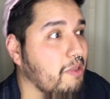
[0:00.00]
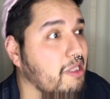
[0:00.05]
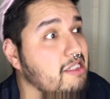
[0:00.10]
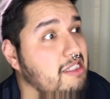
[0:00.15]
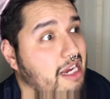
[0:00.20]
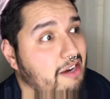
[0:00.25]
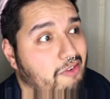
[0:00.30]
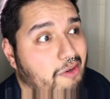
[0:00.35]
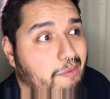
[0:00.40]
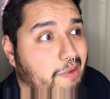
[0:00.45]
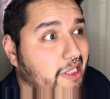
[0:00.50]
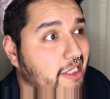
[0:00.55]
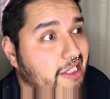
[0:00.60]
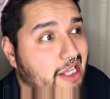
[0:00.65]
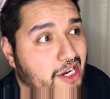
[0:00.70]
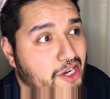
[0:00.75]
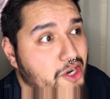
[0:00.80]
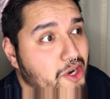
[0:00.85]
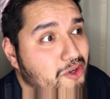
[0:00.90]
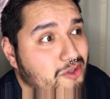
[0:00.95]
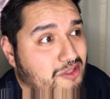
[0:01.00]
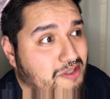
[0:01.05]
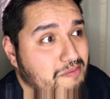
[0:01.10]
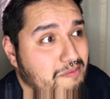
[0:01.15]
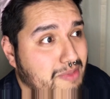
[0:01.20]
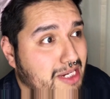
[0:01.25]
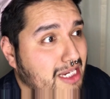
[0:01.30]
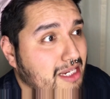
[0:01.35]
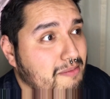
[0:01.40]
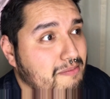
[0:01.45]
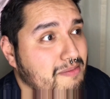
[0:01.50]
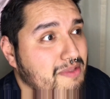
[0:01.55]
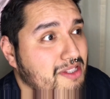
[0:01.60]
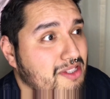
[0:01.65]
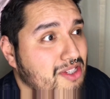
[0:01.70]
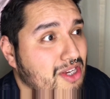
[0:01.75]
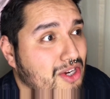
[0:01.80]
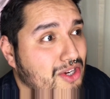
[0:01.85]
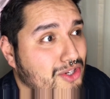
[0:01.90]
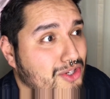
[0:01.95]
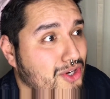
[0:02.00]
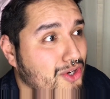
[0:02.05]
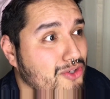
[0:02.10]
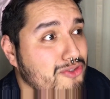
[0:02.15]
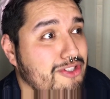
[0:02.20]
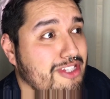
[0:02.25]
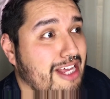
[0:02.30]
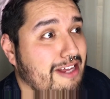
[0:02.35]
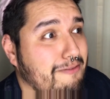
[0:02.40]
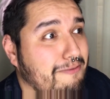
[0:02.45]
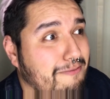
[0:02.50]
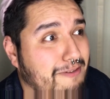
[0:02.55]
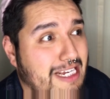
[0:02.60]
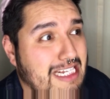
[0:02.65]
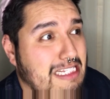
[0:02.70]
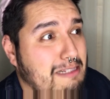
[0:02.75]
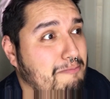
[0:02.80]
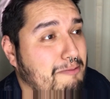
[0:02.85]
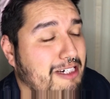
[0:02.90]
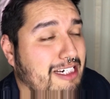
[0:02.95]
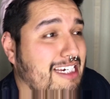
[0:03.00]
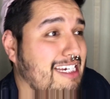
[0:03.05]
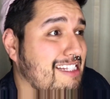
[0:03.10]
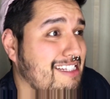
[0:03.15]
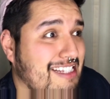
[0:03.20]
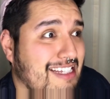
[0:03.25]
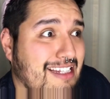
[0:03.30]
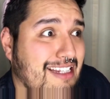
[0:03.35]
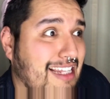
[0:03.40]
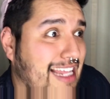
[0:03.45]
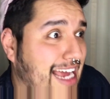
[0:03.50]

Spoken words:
because everybody that knows memes knows that Facebook gets it